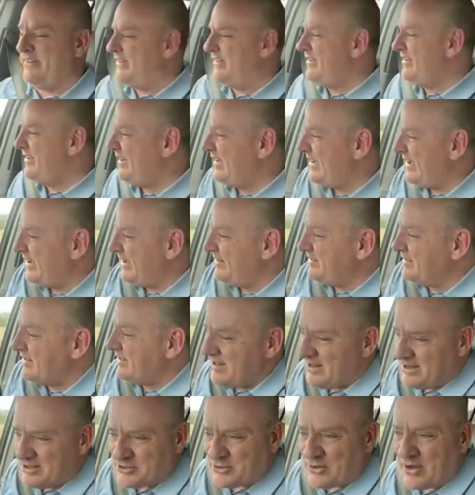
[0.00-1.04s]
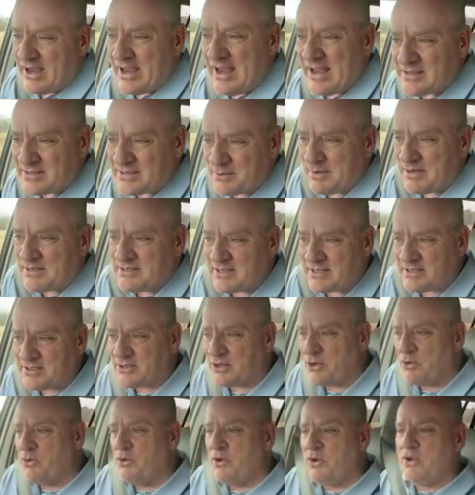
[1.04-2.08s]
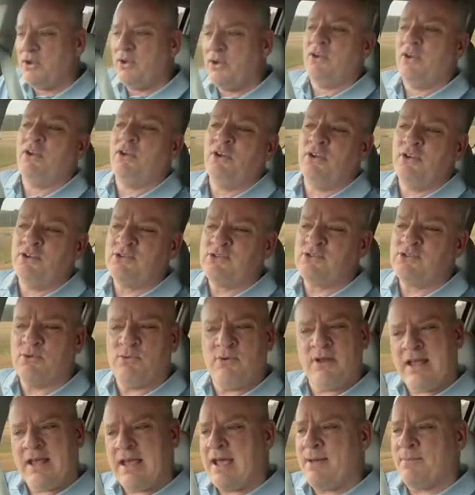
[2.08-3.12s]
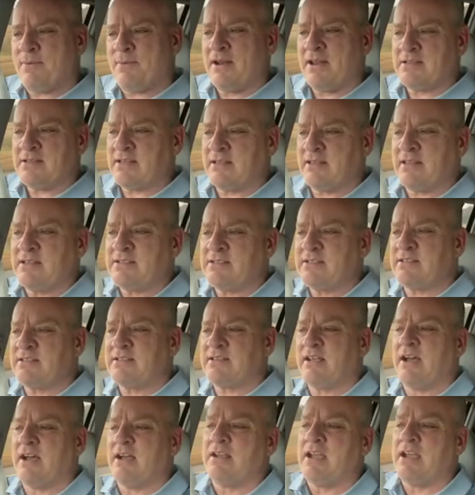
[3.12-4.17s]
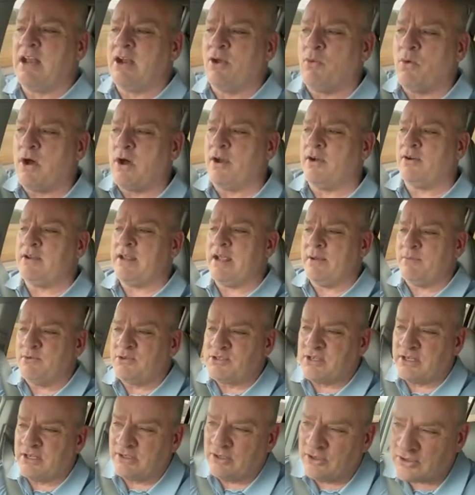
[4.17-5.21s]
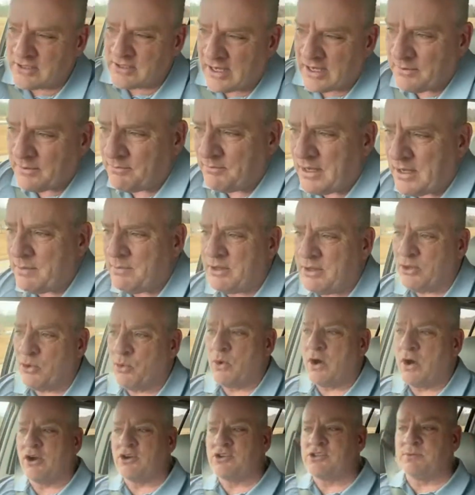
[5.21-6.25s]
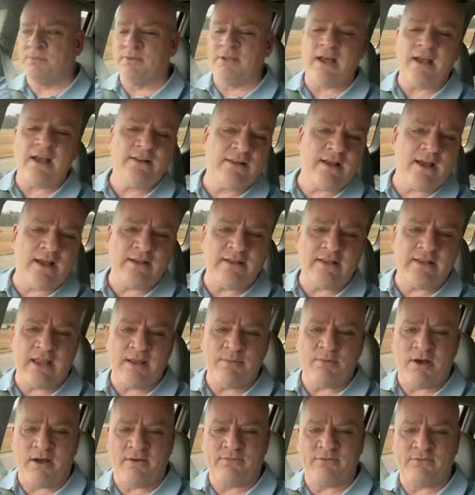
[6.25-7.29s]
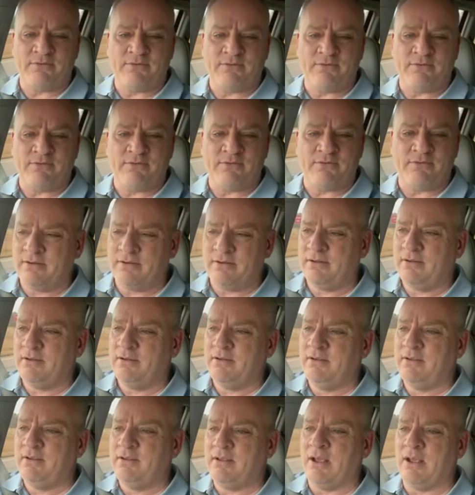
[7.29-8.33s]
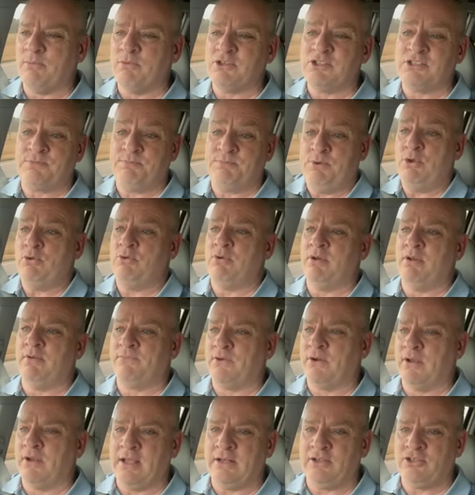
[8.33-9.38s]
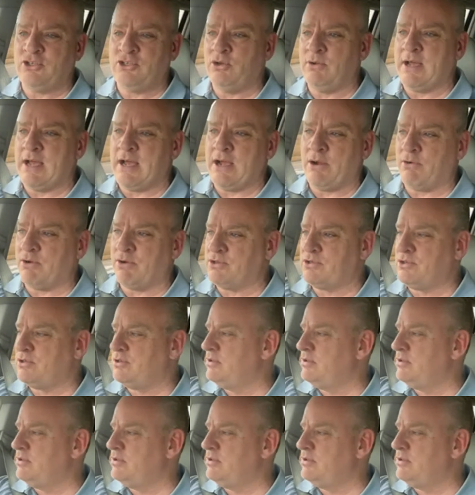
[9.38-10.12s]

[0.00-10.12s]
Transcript: And so I asked him, I said, so what happened? I said, this is kind of water damage that looks like maybe the water supply line came off the toilet and was spewing for like 2 hours.